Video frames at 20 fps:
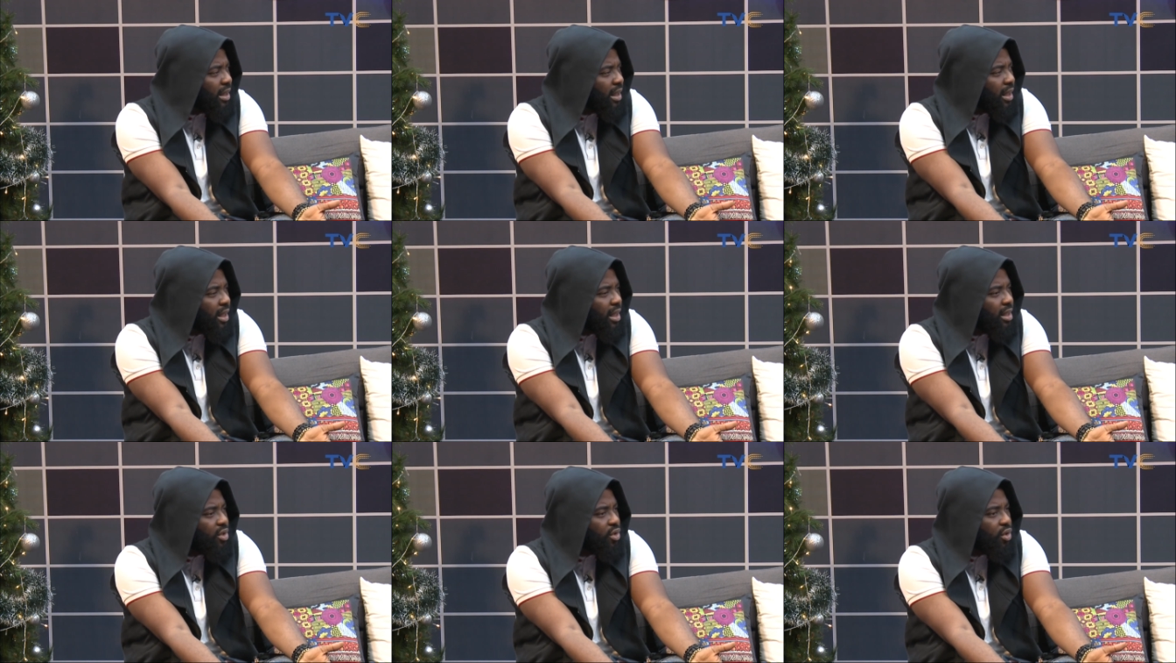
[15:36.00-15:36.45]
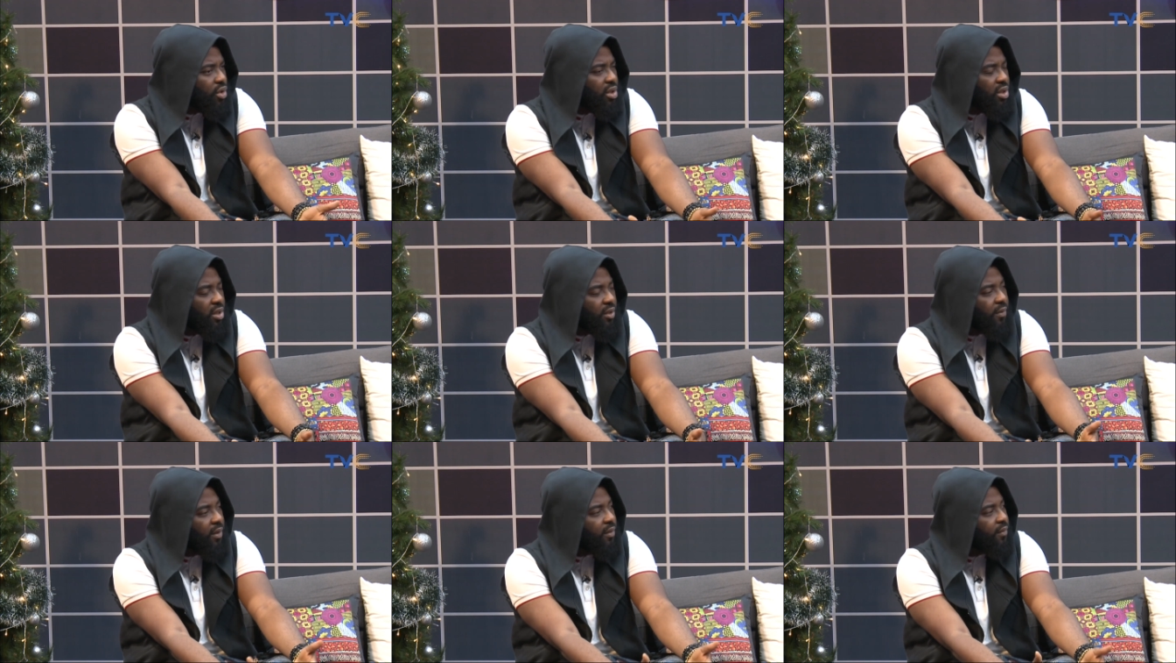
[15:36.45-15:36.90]
I think it's
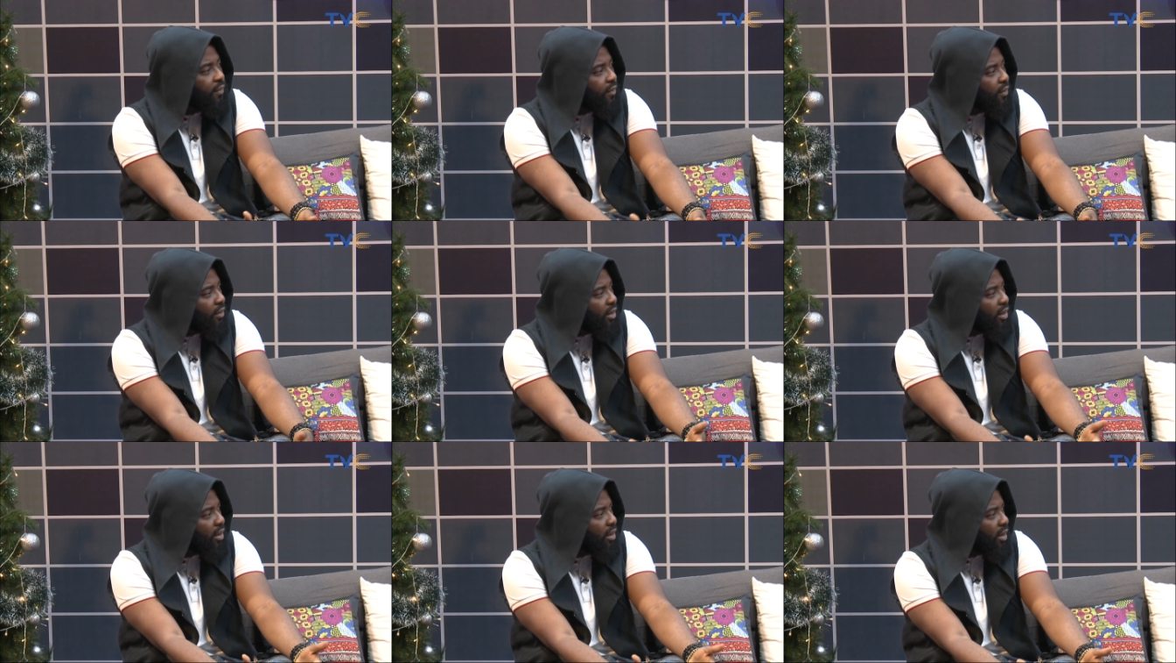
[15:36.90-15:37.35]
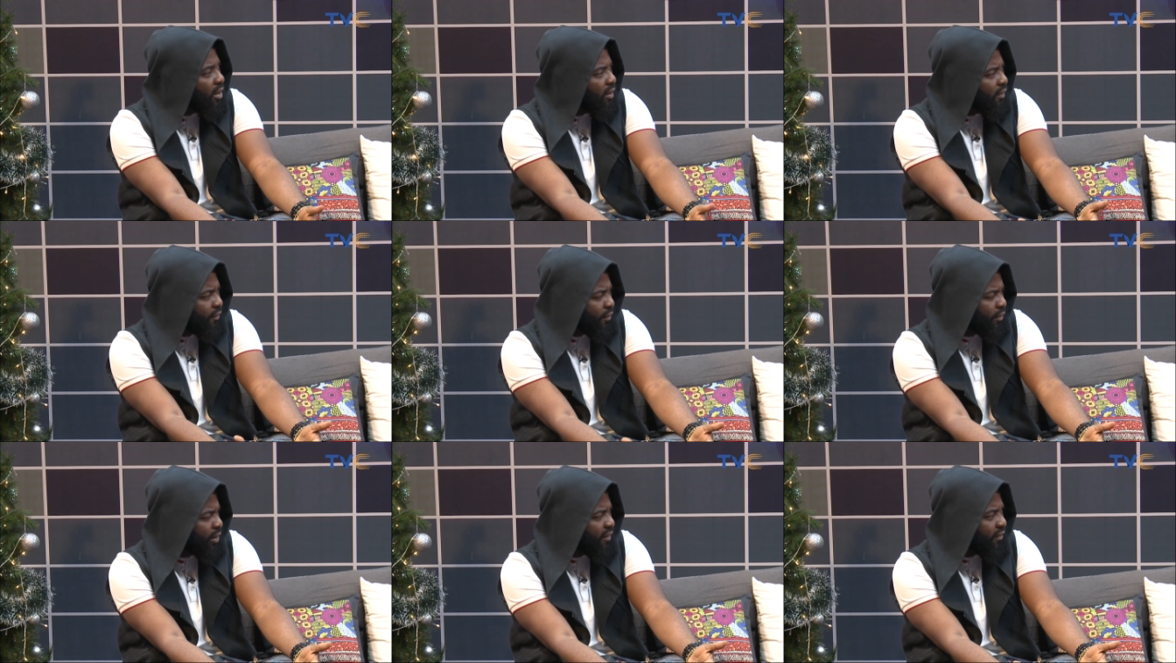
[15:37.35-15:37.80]
just different for,
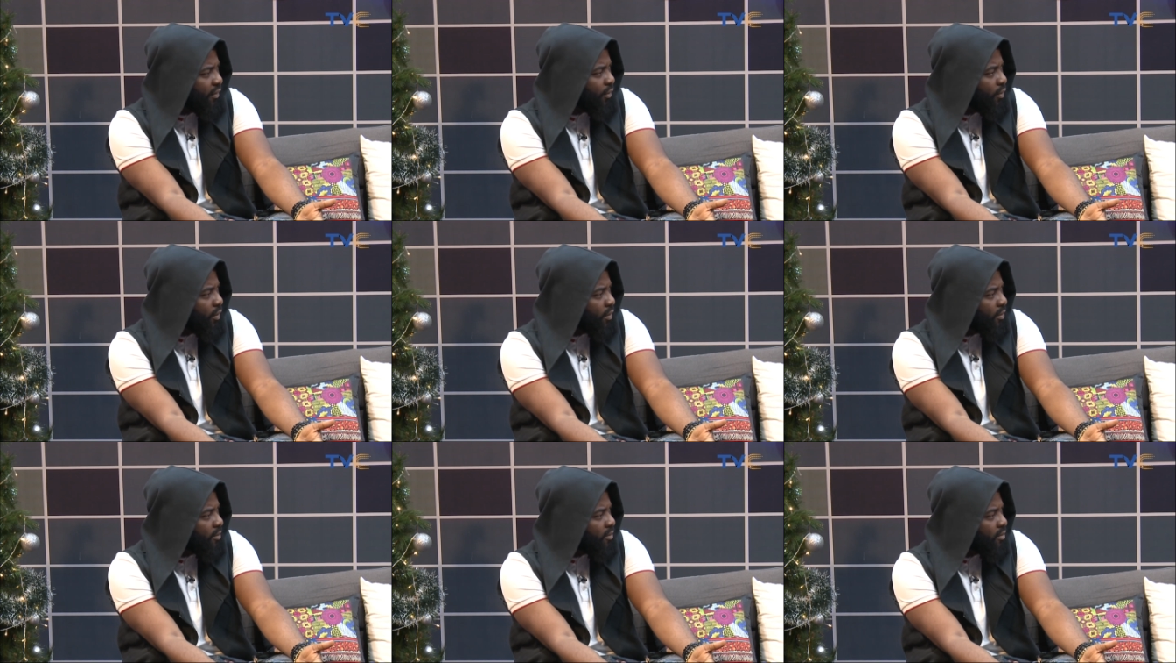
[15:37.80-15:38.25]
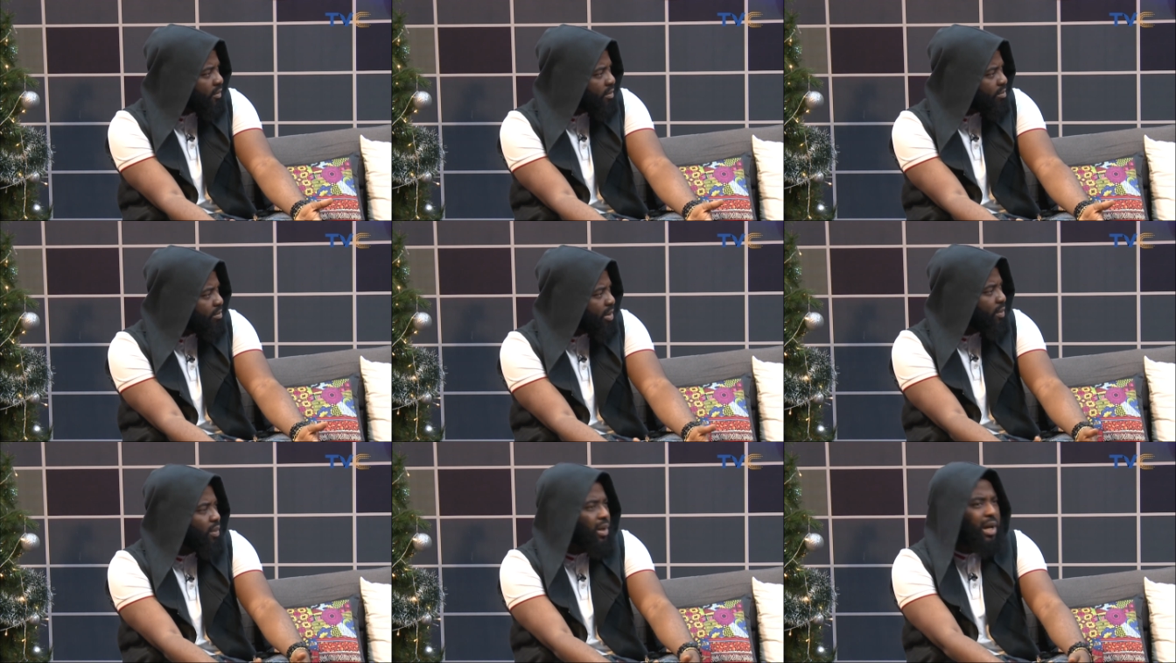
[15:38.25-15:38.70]
uh, for everyone.
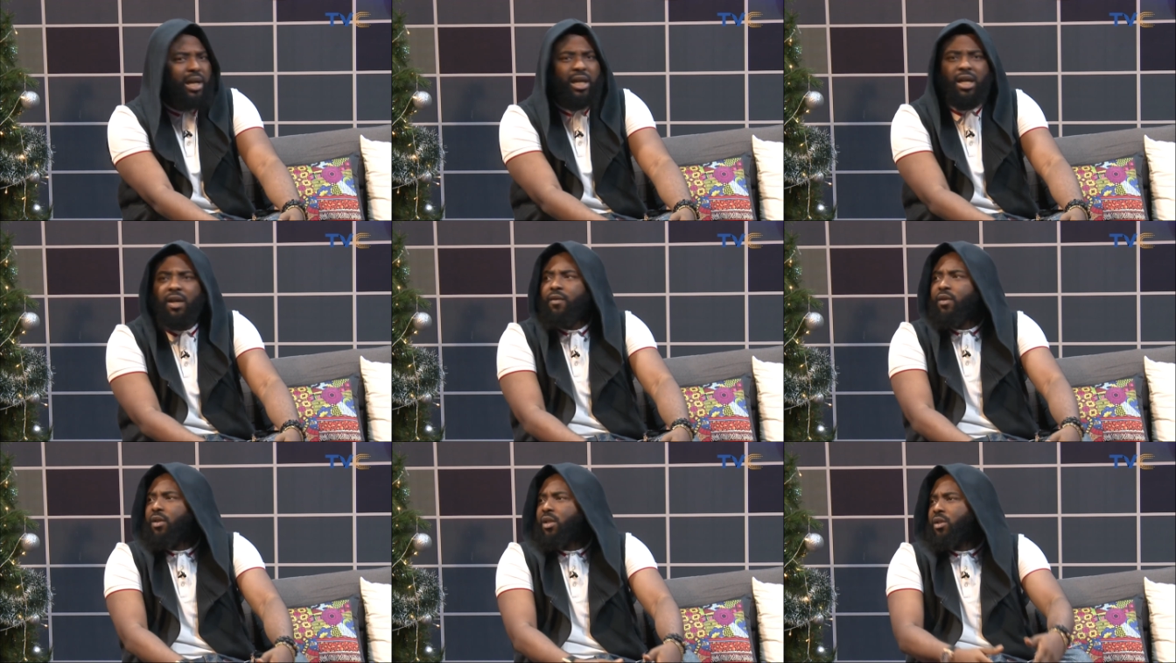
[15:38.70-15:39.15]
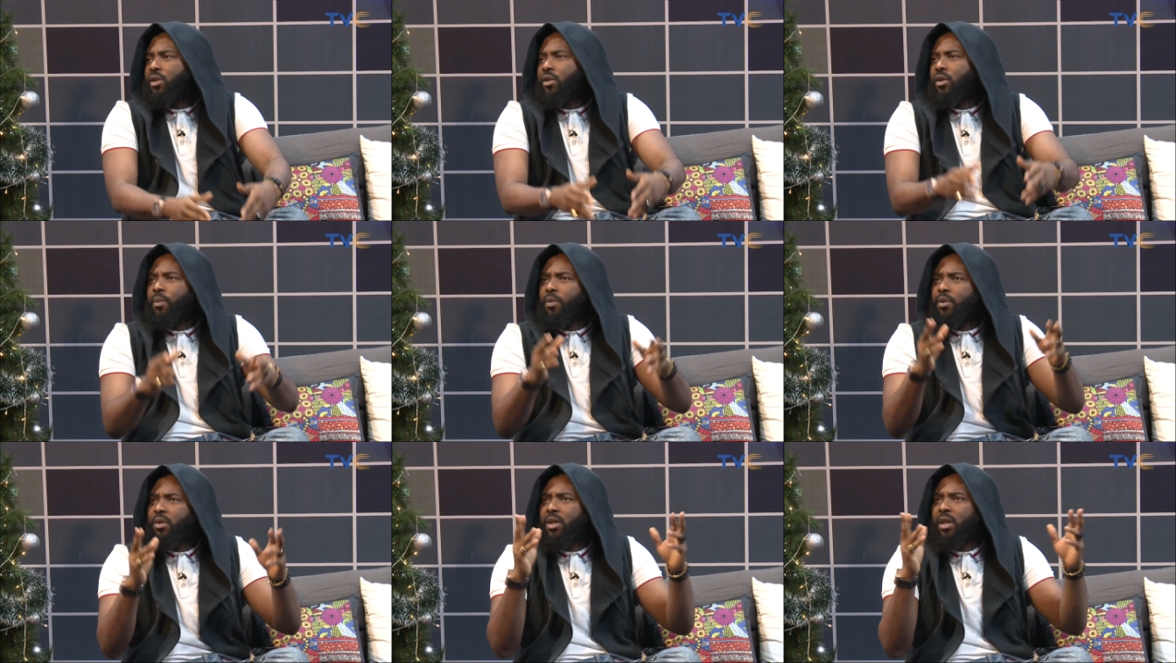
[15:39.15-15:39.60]
Yeah. People can give you the
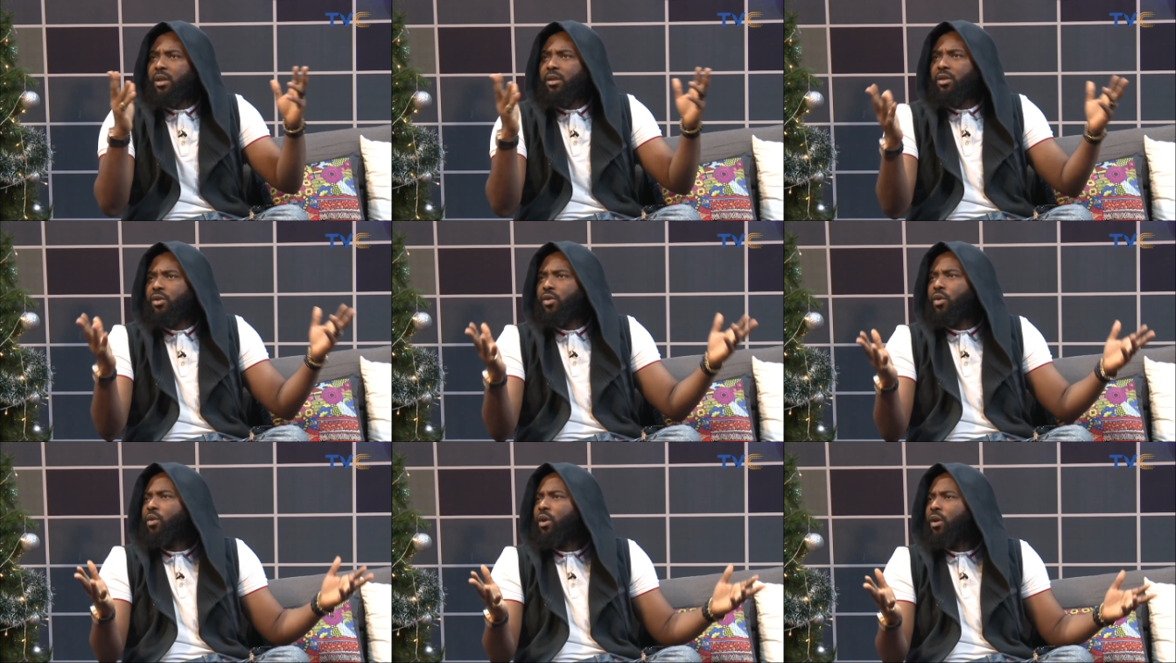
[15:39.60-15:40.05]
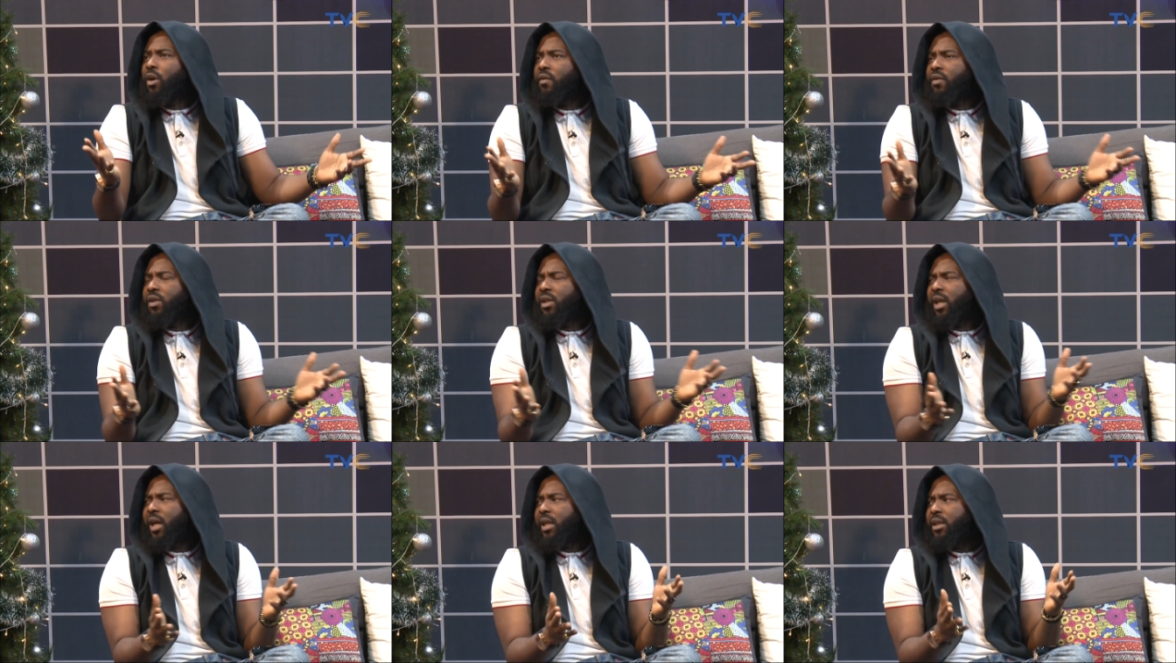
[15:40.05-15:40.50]
supposed story
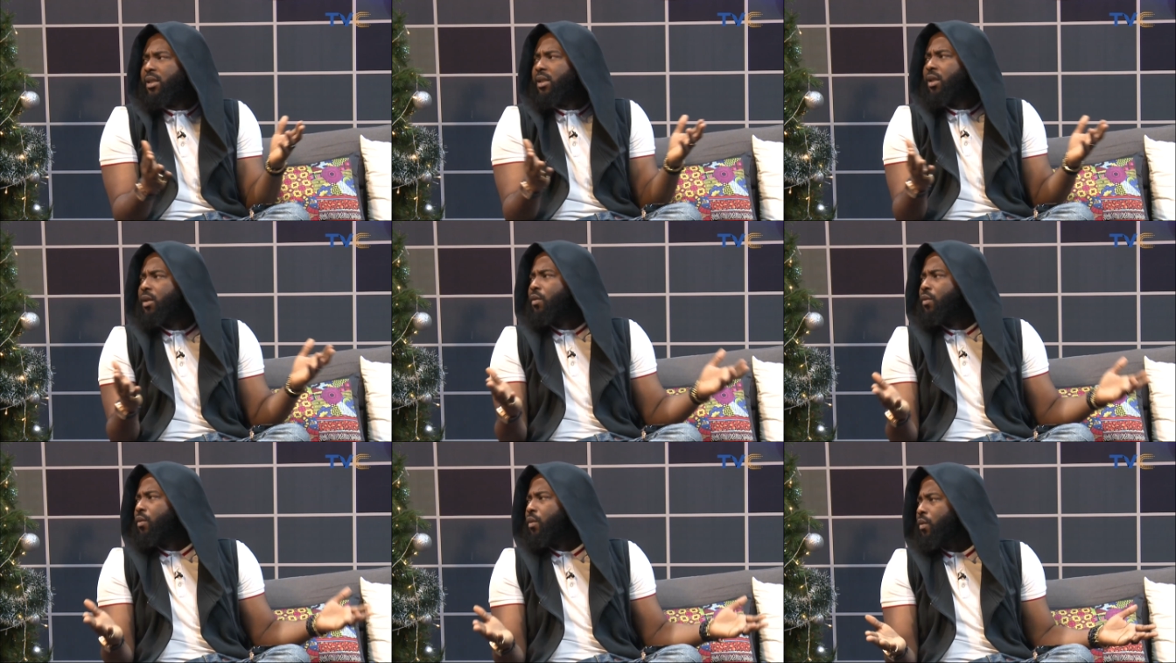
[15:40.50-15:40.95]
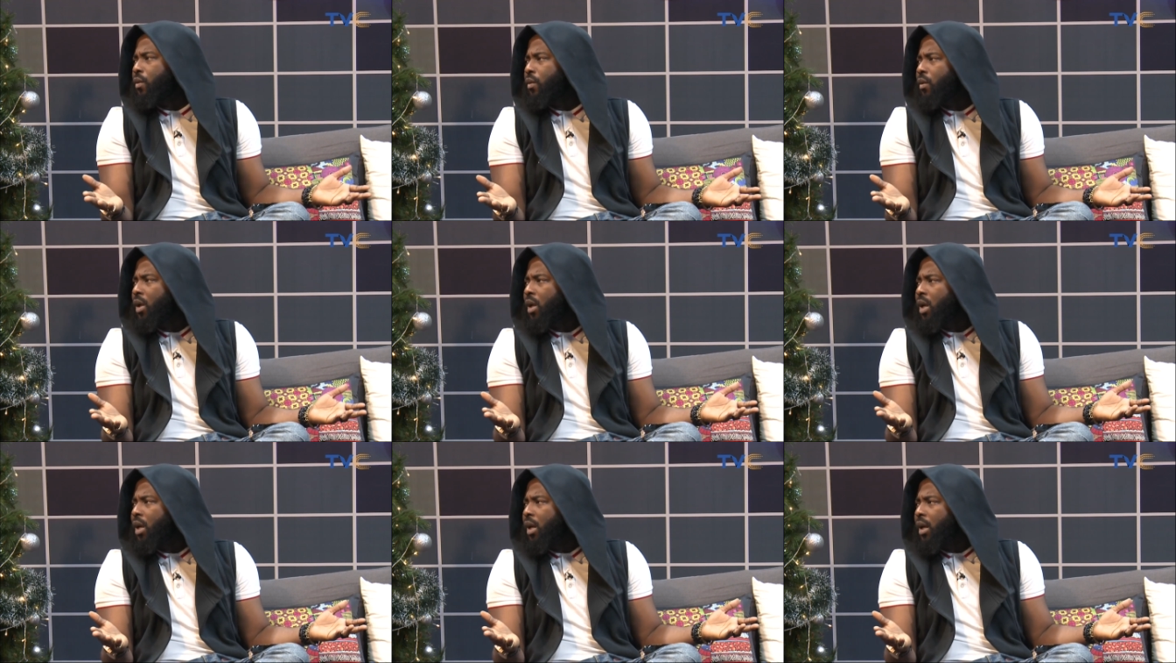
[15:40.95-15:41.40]
of the 90-day rule,
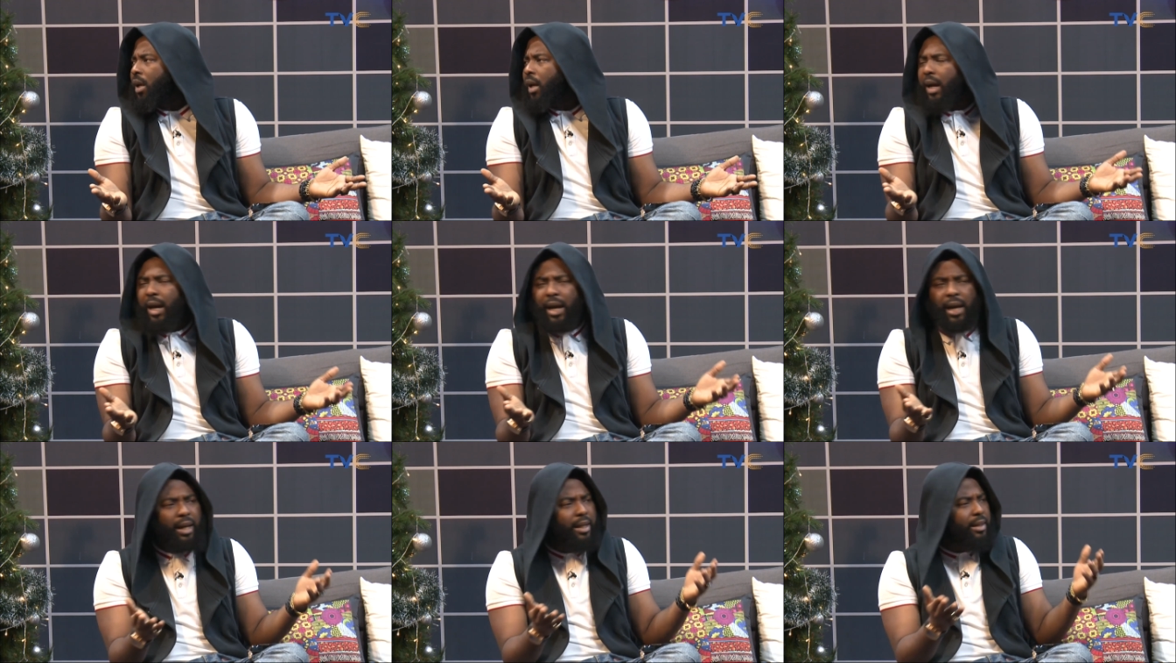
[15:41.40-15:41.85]
mm -hmm.